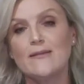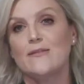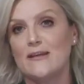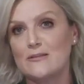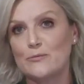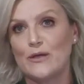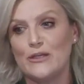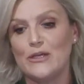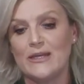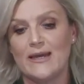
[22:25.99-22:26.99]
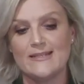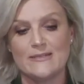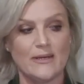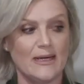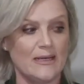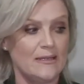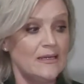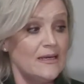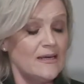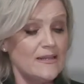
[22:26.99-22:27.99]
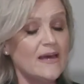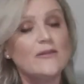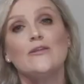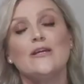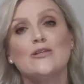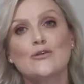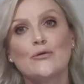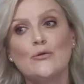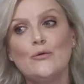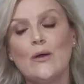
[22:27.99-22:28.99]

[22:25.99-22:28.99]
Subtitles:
that's where you can add some colour. The other thing too,